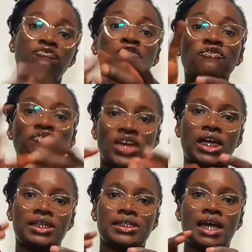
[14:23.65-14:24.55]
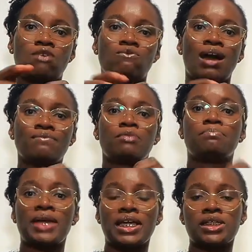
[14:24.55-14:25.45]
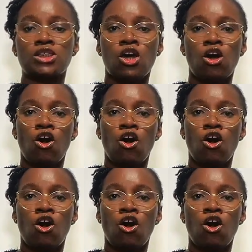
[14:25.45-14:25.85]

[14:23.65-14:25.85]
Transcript: few fingers around the base